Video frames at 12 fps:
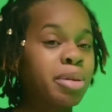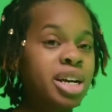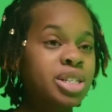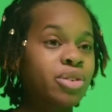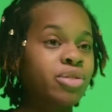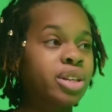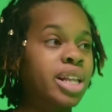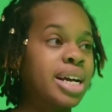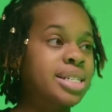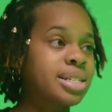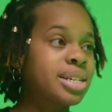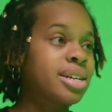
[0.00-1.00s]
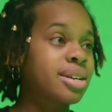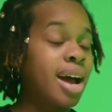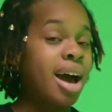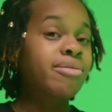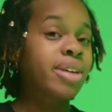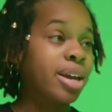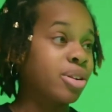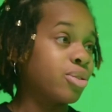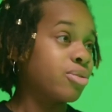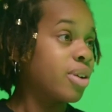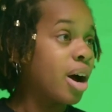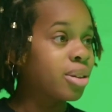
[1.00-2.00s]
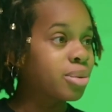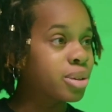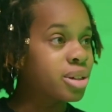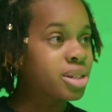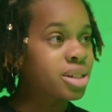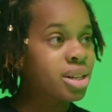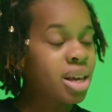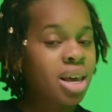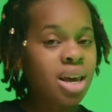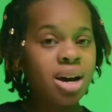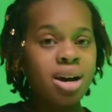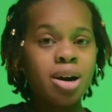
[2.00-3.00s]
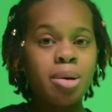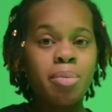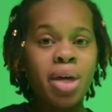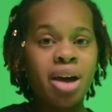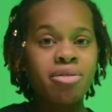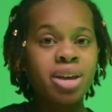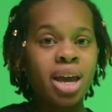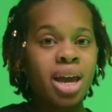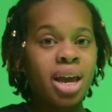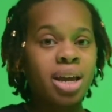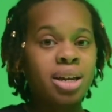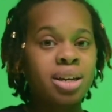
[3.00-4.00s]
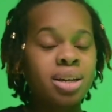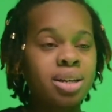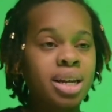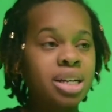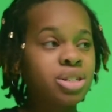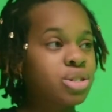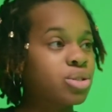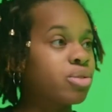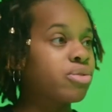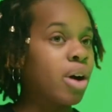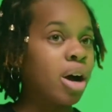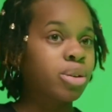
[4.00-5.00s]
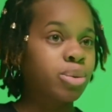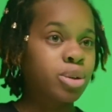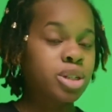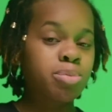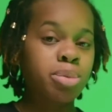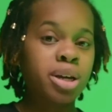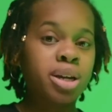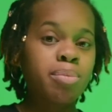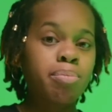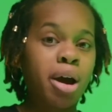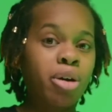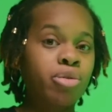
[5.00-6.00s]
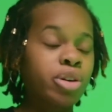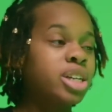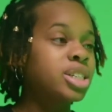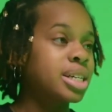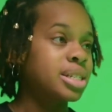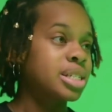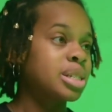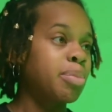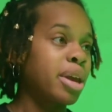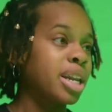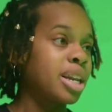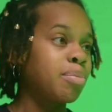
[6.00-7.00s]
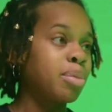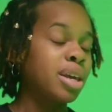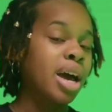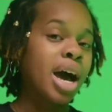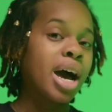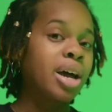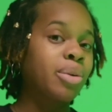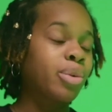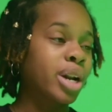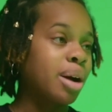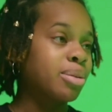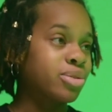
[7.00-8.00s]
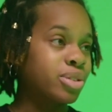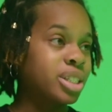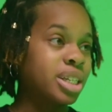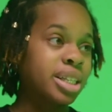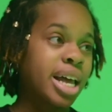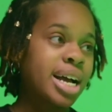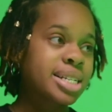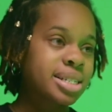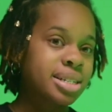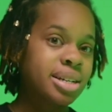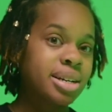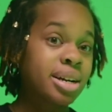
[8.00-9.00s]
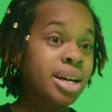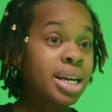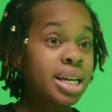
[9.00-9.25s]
Because over the last year, I've gained new followers. I've gained not just new followers, but my reach has expanded beyond what I was reaching last year.